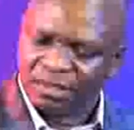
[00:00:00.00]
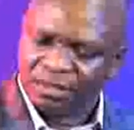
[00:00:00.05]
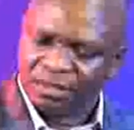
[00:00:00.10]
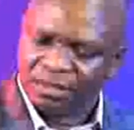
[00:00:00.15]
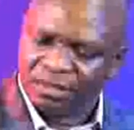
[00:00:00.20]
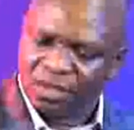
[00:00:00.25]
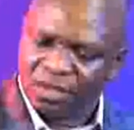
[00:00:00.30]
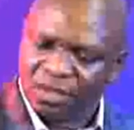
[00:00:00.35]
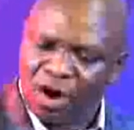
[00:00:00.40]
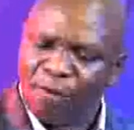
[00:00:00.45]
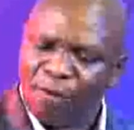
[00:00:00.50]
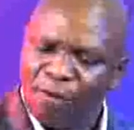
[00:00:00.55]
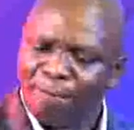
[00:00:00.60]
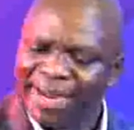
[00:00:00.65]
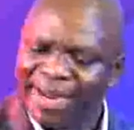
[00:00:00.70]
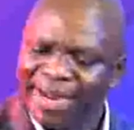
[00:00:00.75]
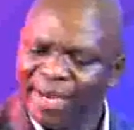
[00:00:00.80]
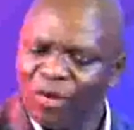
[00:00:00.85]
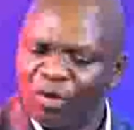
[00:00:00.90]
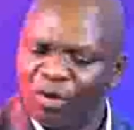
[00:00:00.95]
all
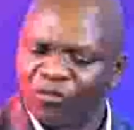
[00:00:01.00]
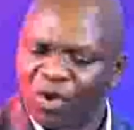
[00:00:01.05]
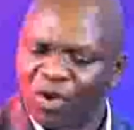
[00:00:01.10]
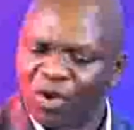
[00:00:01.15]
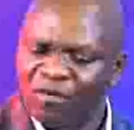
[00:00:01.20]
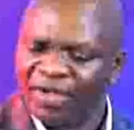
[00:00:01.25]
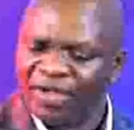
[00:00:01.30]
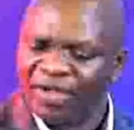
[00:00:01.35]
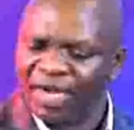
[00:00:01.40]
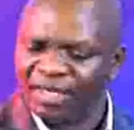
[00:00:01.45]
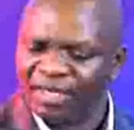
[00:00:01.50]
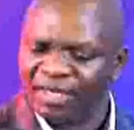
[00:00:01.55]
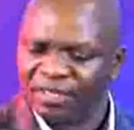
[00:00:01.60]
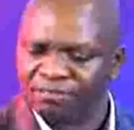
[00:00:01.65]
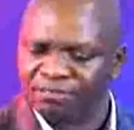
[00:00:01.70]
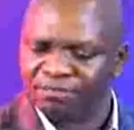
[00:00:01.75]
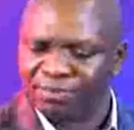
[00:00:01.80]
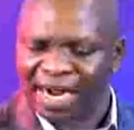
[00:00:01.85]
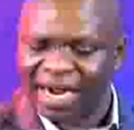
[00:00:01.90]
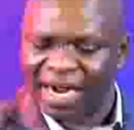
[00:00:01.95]
manner of covenant
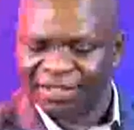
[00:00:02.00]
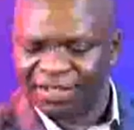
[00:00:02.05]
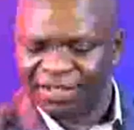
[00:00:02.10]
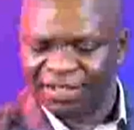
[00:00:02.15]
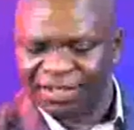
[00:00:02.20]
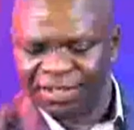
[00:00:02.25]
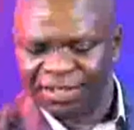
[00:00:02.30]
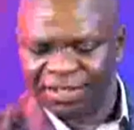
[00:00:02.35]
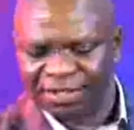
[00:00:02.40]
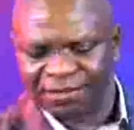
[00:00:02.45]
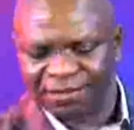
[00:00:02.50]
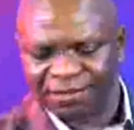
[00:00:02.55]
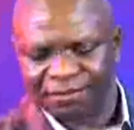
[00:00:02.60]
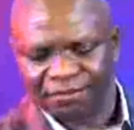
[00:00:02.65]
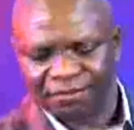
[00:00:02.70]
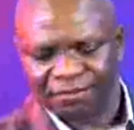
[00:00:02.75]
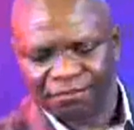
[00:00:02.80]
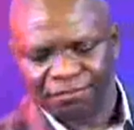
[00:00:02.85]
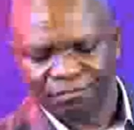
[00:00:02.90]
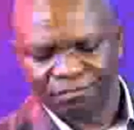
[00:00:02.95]
practices,
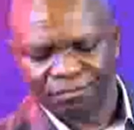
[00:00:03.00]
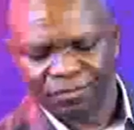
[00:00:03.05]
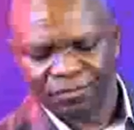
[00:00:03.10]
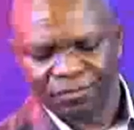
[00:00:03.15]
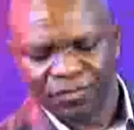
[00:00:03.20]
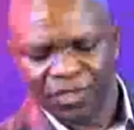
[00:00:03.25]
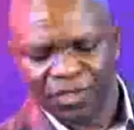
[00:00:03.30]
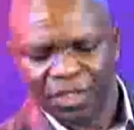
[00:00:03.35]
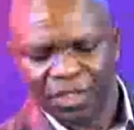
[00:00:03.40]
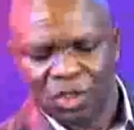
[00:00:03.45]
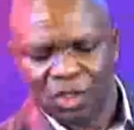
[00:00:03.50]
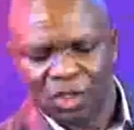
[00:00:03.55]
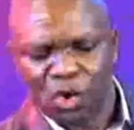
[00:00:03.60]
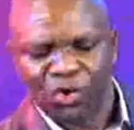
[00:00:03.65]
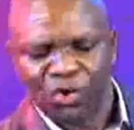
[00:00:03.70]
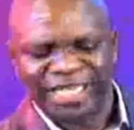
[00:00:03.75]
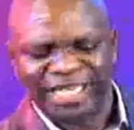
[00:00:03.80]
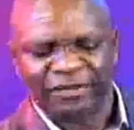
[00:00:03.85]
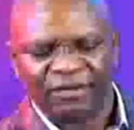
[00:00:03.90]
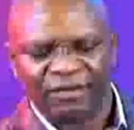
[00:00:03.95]
no
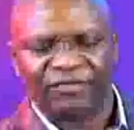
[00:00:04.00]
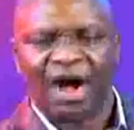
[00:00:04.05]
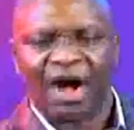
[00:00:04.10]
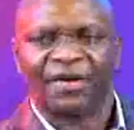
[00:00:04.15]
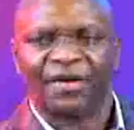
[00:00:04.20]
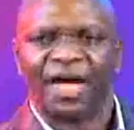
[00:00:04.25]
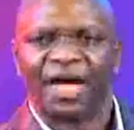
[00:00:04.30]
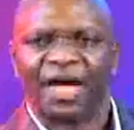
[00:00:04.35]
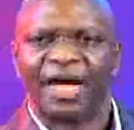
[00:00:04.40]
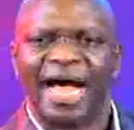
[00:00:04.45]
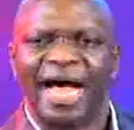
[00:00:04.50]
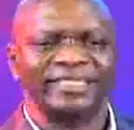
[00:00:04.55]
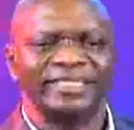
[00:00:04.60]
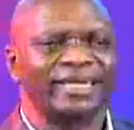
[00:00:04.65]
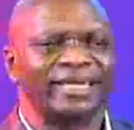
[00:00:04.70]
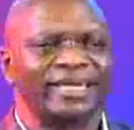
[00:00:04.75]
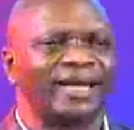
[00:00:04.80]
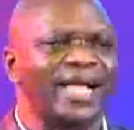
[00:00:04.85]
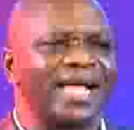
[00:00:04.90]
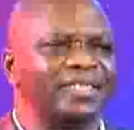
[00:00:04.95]
devourer has a
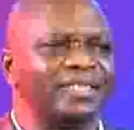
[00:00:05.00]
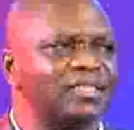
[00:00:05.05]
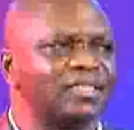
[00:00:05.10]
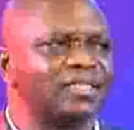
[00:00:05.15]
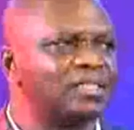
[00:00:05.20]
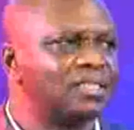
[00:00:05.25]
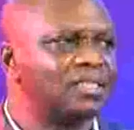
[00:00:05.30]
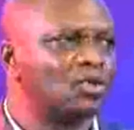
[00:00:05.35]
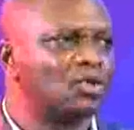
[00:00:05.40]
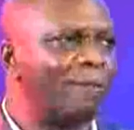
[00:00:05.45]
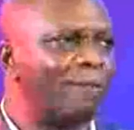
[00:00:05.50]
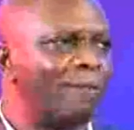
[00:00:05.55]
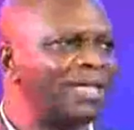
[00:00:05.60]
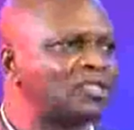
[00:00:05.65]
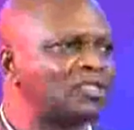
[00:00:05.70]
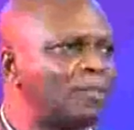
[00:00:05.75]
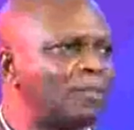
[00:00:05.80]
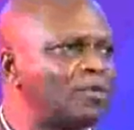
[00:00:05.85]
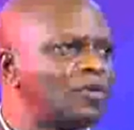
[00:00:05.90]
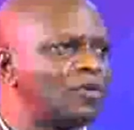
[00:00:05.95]
right to mess
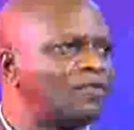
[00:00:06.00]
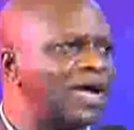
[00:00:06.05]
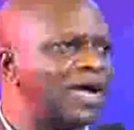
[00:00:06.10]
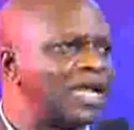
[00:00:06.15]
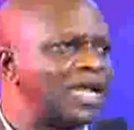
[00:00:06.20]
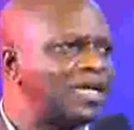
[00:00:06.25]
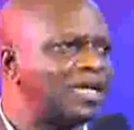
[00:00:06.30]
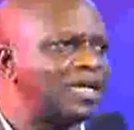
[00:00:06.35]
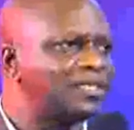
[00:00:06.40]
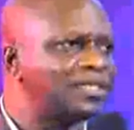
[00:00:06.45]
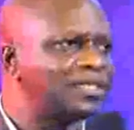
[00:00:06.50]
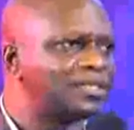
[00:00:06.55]
up your finances.